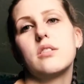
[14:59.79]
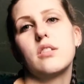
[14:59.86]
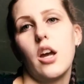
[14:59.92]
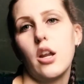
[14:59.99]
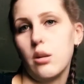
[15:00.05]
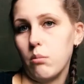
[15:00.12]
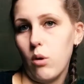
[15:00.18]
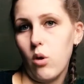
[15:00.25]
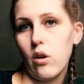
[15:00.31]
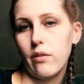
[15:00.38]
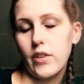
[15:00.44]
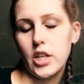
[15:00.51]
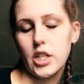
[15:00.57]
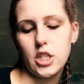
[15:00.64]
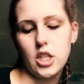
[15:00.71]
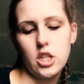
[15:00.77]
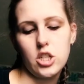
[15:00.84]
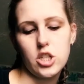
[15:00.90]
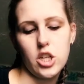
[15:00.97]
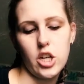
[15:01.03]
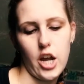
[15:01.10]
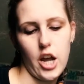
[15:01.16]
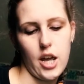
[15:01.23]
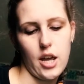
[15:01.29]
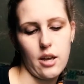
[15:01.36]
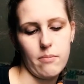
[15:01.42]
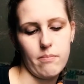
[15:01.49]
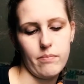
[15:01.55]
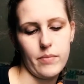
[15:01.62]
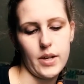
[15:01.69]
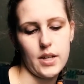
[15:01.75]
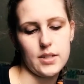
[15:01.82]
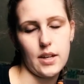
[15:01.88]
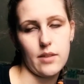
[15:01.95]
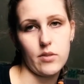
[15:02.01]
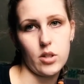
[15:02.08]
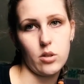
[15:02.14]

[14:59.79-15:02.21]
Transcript: to any more of it today because I have to go